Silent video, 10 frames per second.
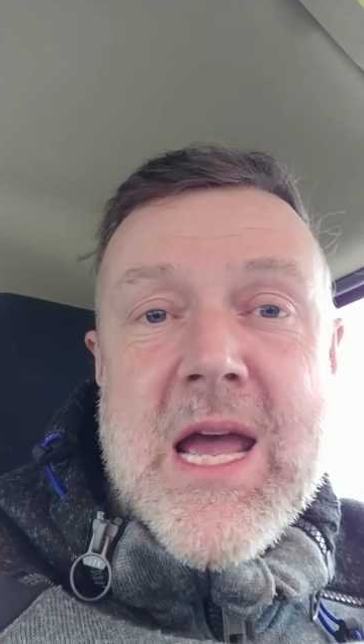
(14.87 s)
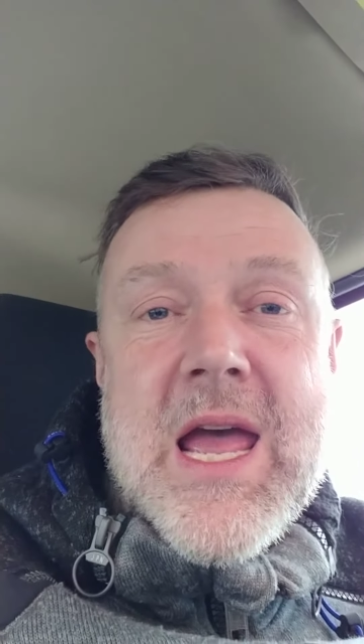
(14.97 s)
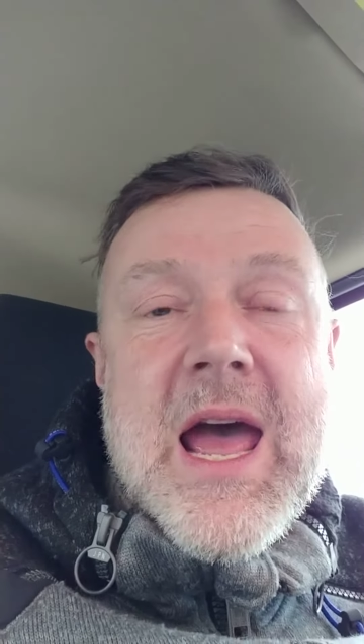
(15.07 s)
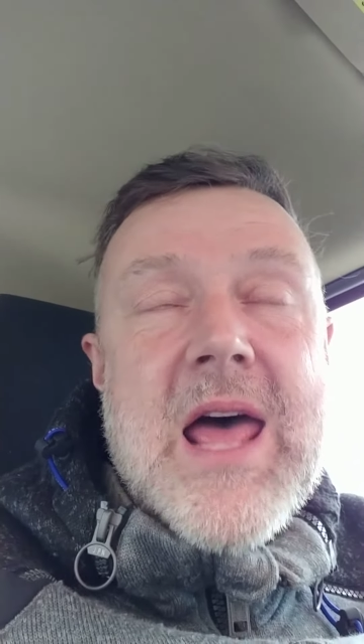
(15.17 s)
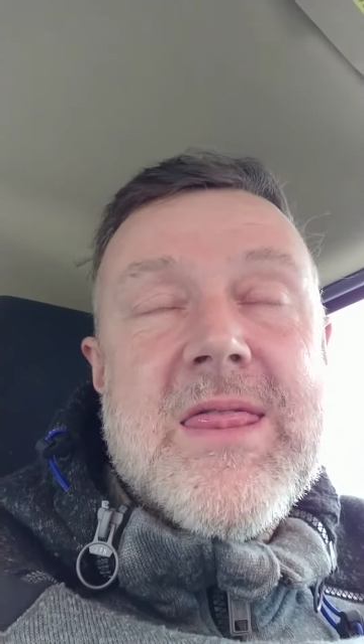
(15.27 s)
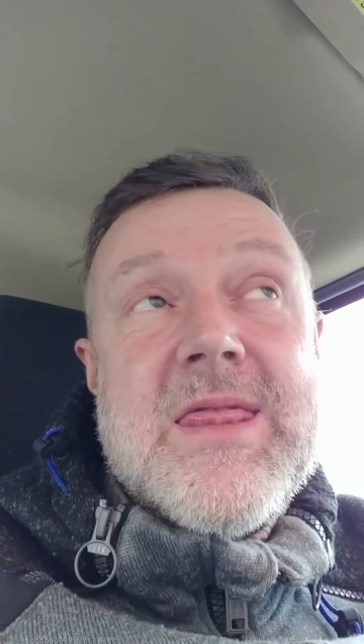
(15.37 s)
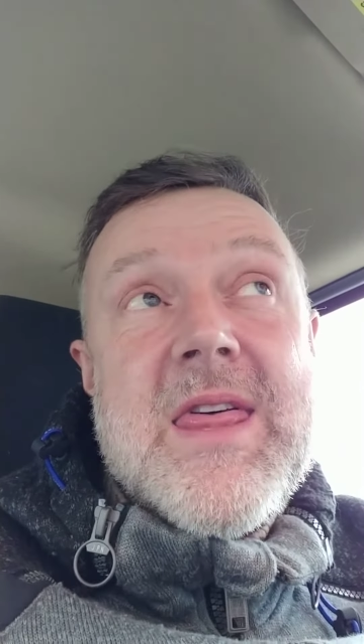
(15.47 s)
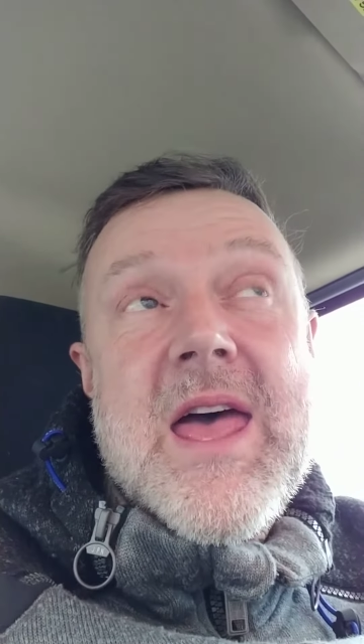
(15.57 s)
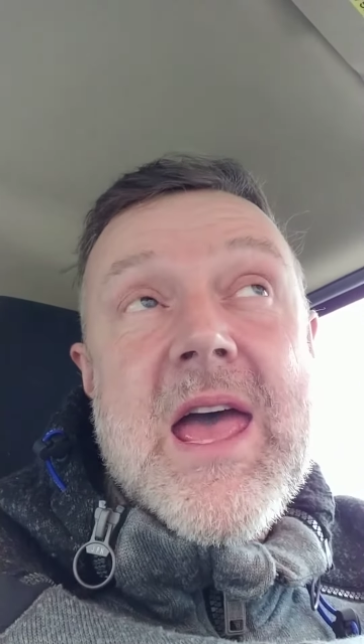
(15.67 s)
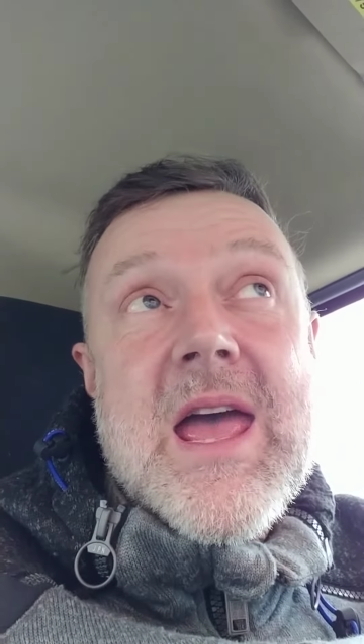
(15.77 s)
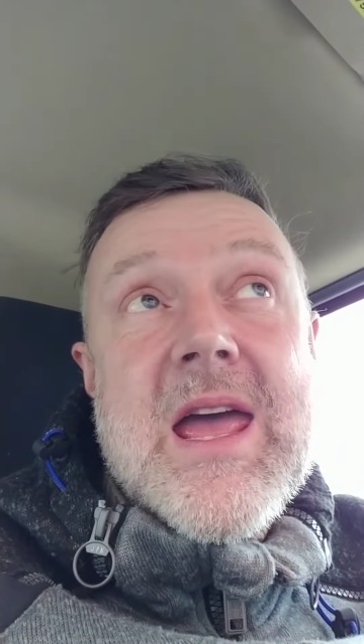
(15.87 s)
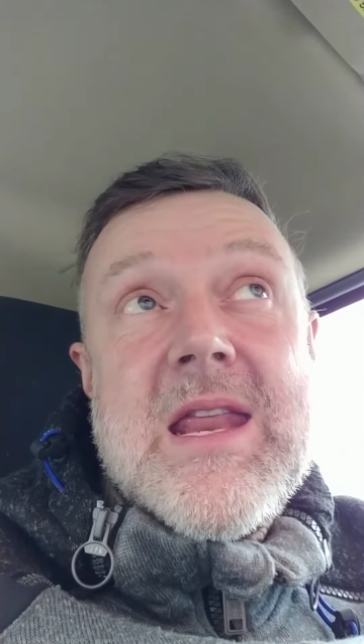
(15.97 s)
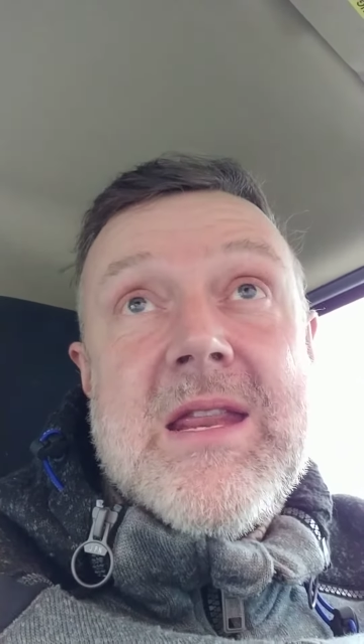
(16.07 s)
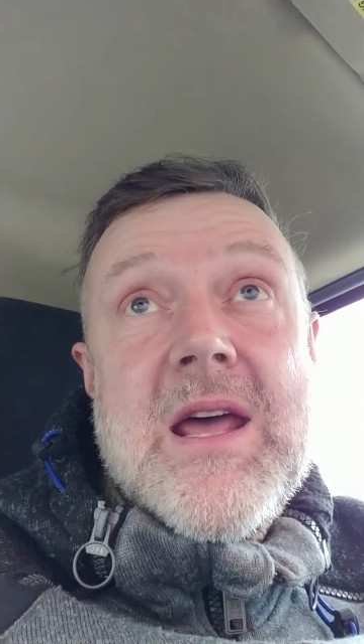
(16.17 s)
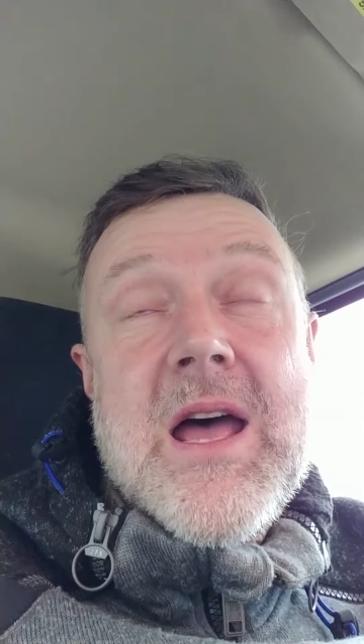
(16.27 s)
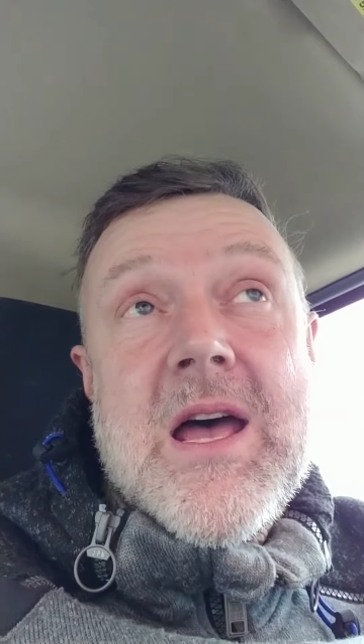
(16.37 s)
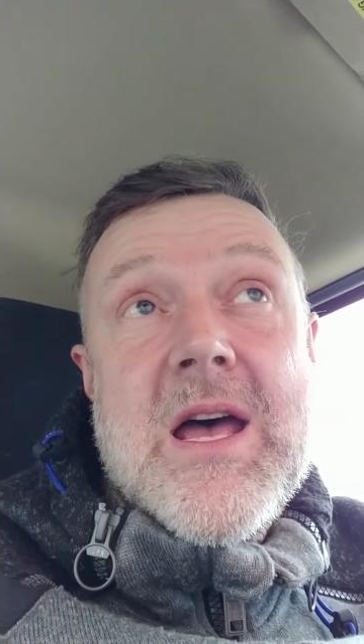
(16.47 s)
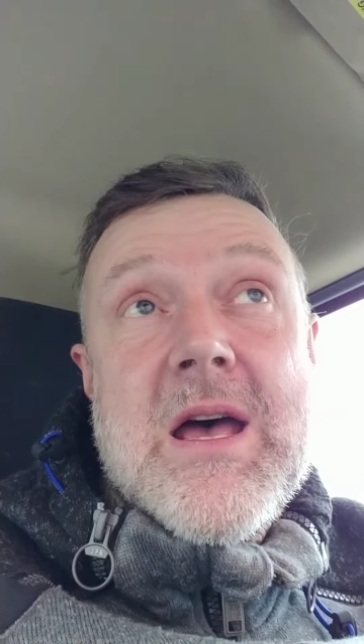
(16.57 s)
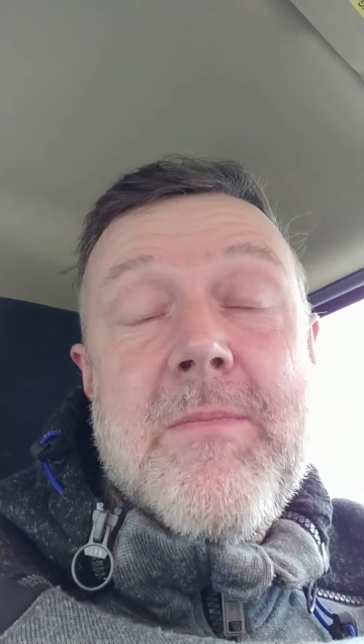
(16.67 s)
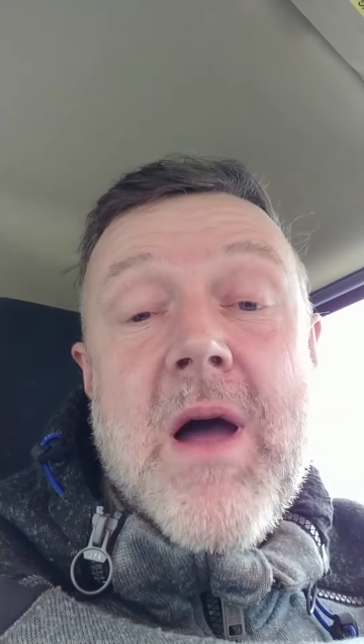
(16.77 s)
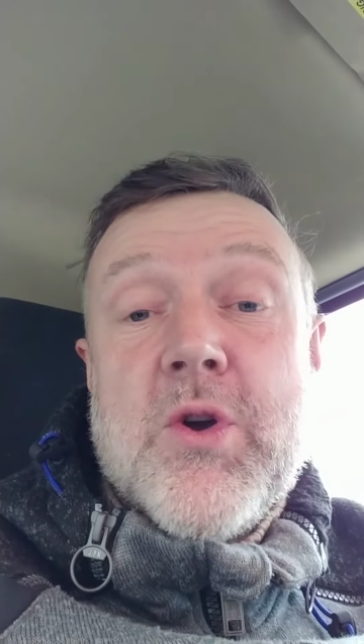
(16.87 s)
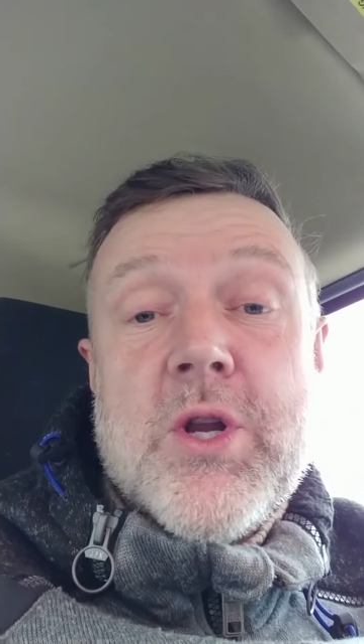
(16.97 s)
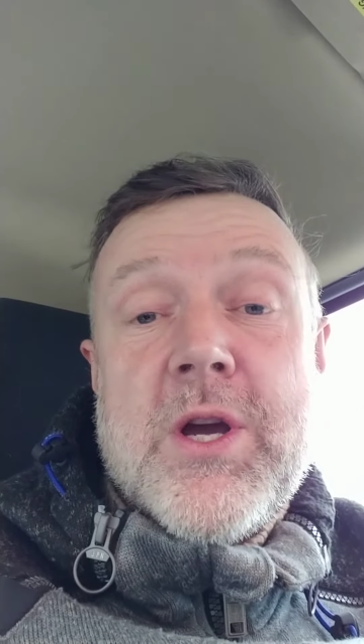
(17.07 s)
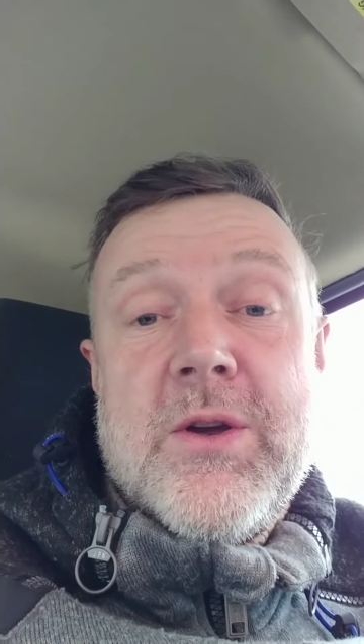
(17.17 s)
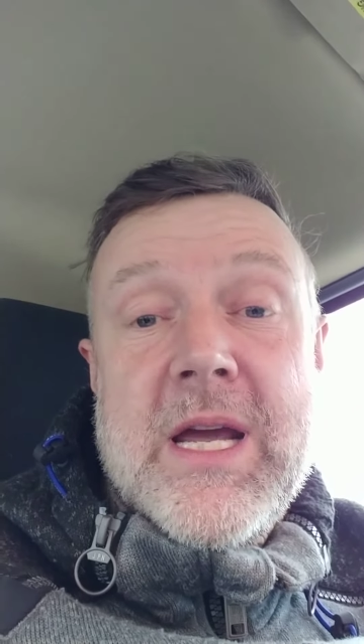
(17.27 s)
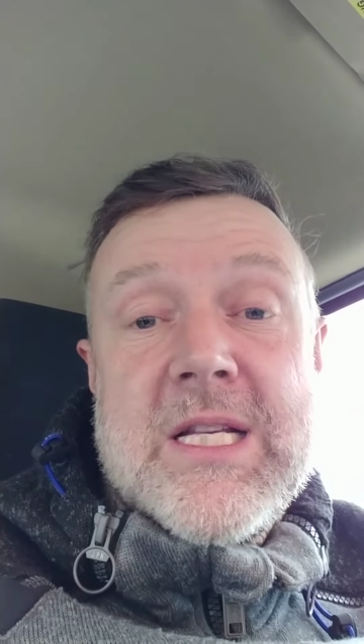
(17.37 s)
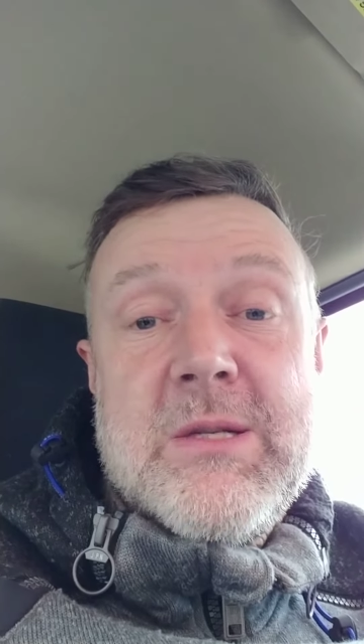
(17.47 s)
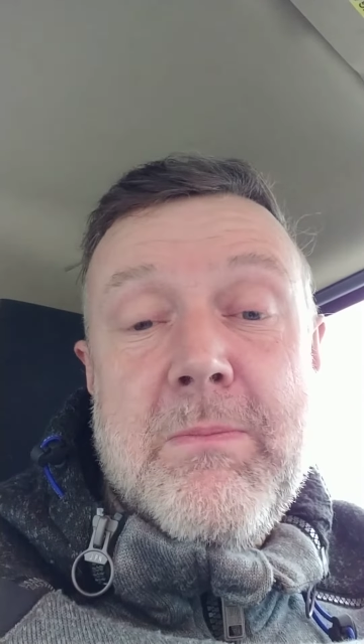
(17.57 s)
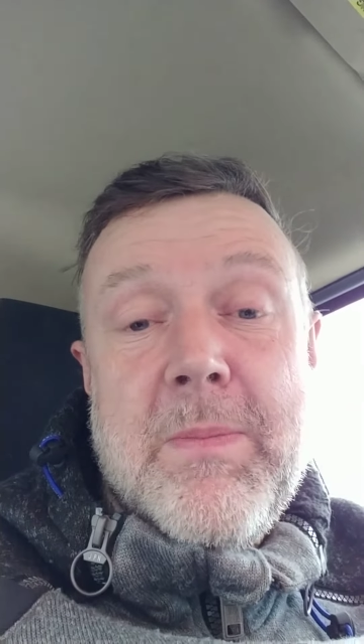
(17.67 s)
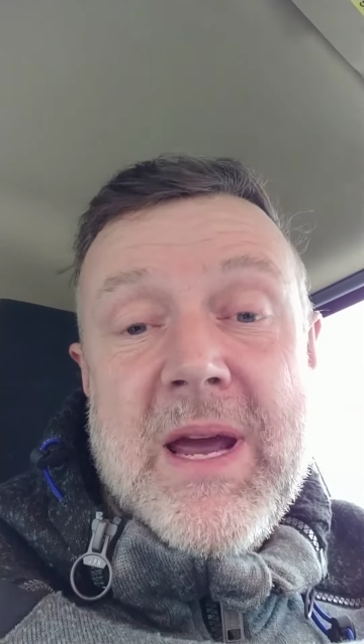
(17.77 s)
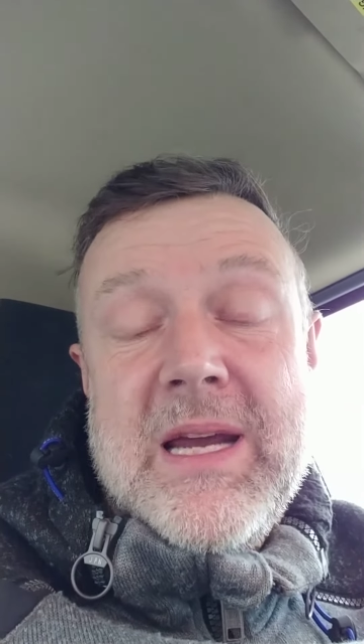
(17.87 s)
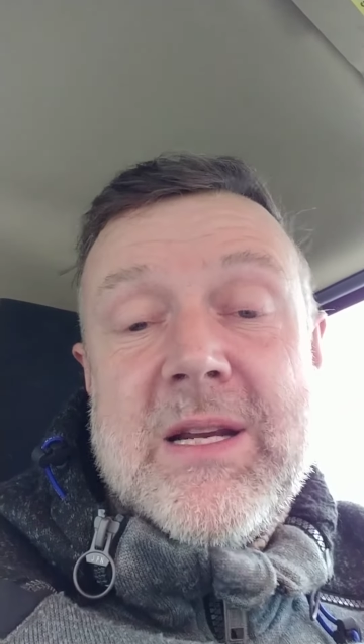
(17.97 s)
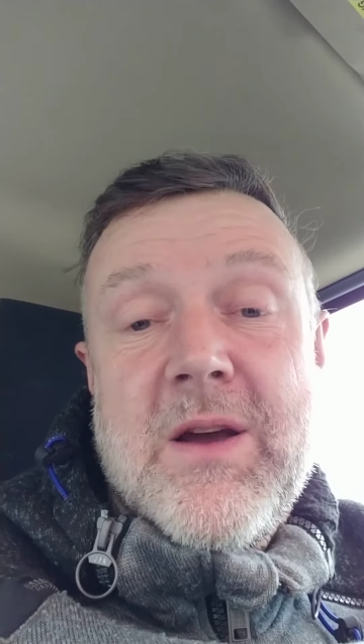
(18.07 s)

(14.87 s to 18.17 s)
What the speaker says: And then I've got to go and get some paint.